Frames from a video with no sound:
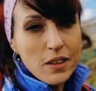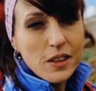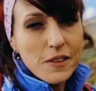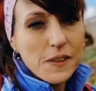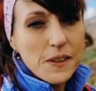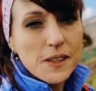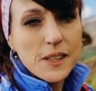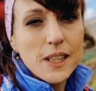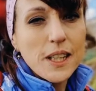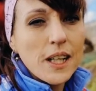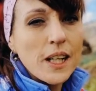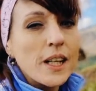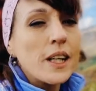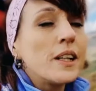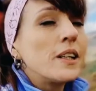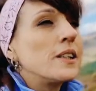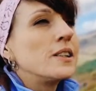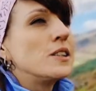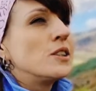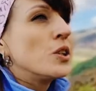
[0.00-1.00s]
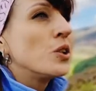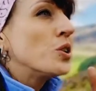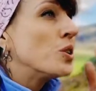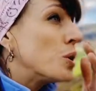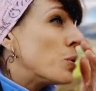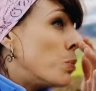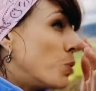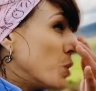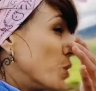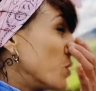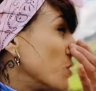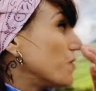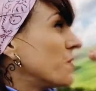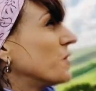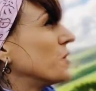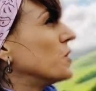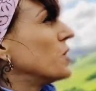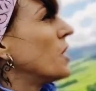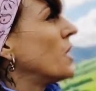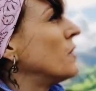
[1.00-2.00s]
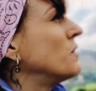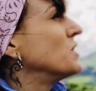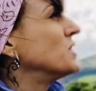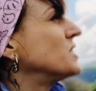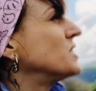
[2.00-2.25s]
if it's clear, it's not beautiful how it's